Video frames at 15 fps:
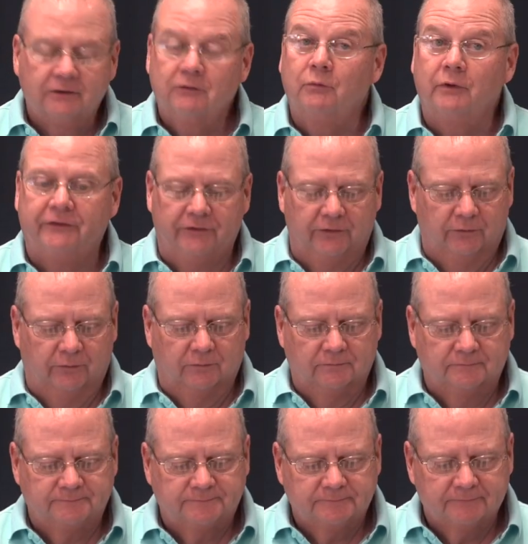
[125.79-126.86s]
with you.
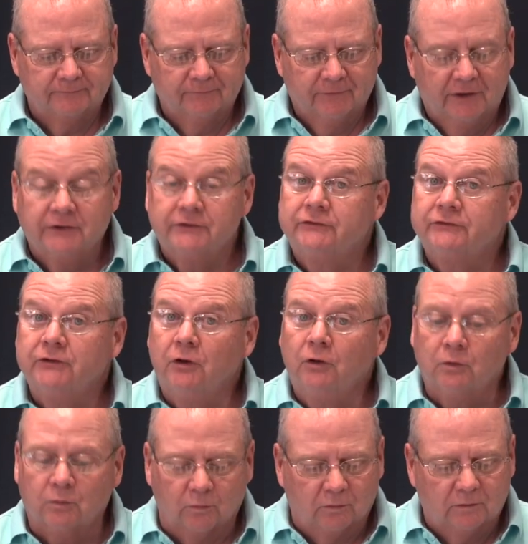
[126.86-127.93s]

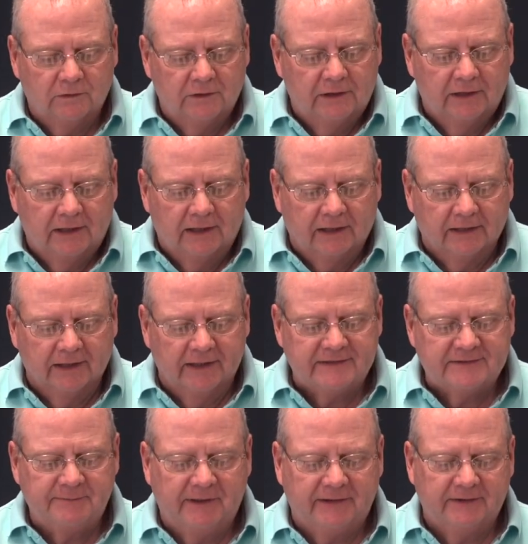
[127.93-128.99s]
So,
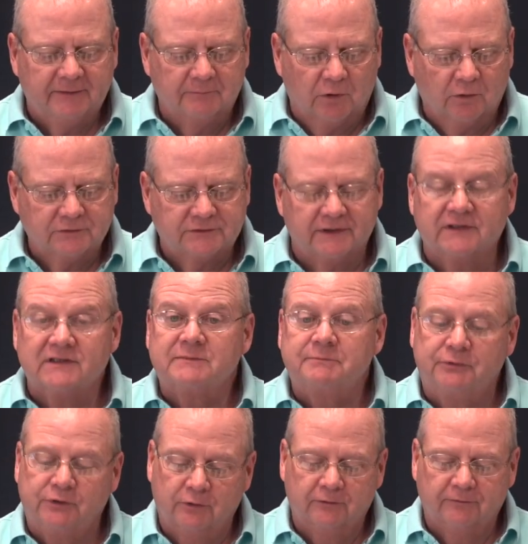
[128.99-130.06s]
let's make the most of this
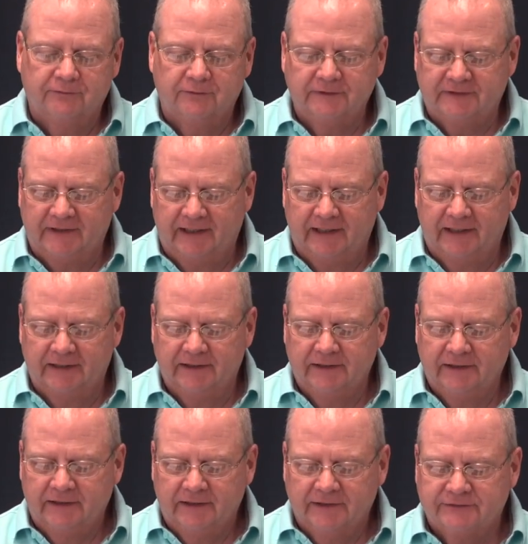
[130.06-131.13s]
beautiful day.
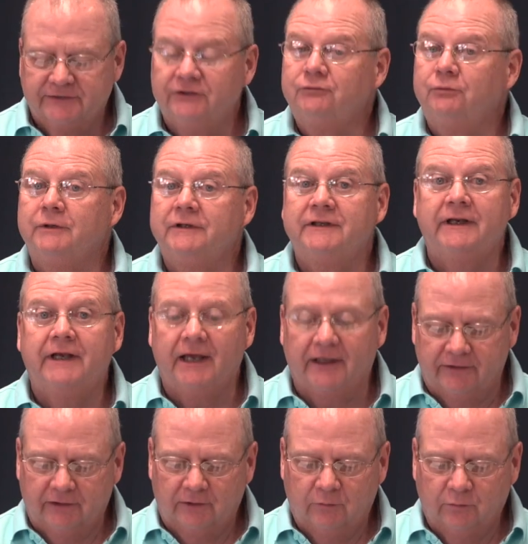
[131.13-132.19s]
Since we're
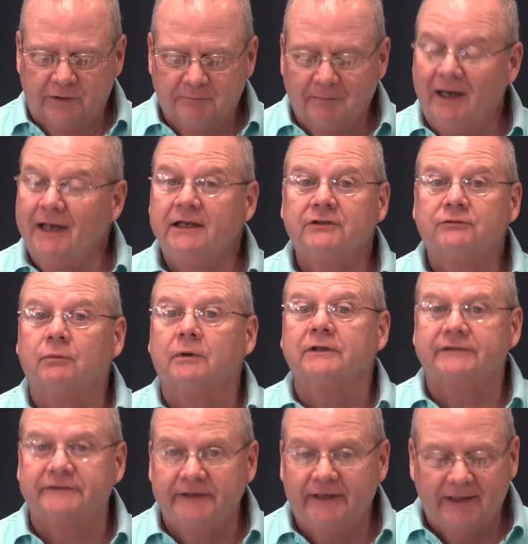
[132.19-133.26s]
together, we might as well
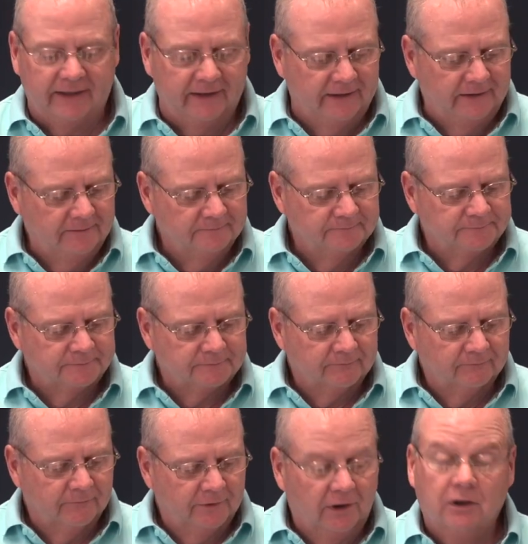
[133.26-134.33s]
say,
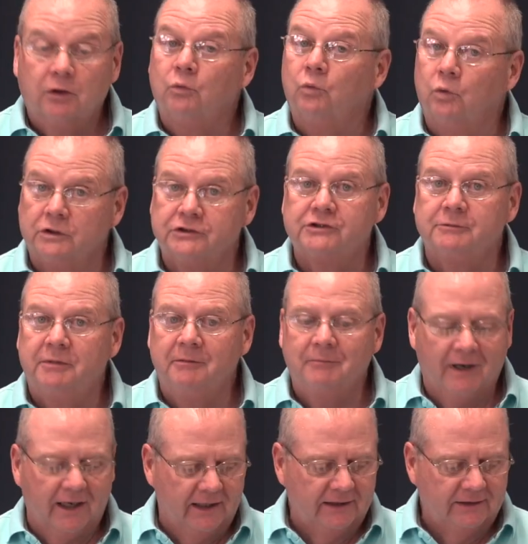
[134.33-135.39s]
would you be
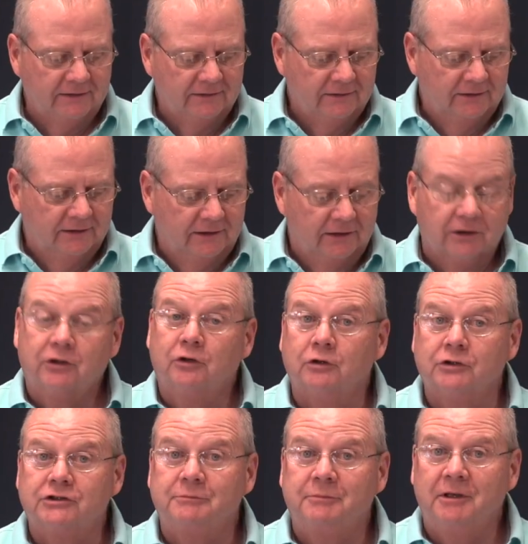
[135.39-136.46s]
mine?
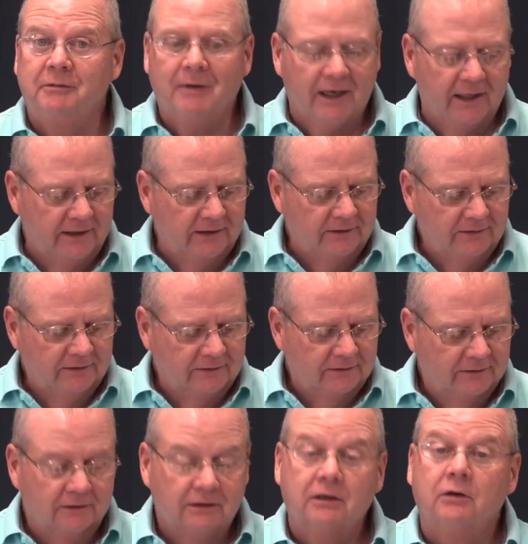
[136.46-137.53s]
Could you be mine?
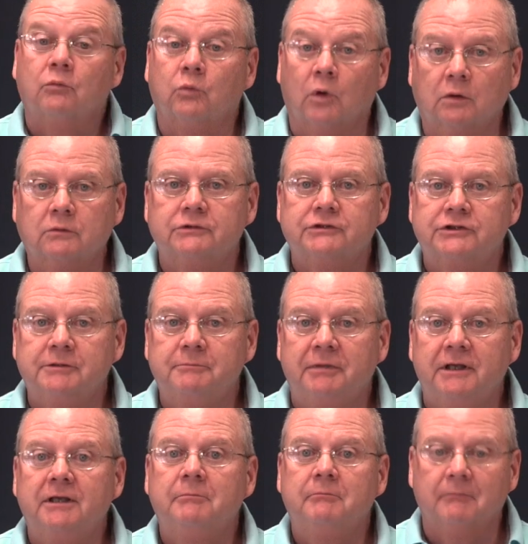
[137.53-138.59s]
Won't you
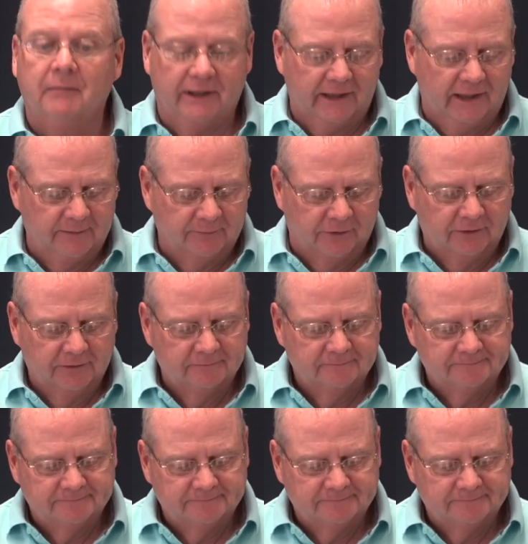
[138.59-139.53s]
be my neighbor?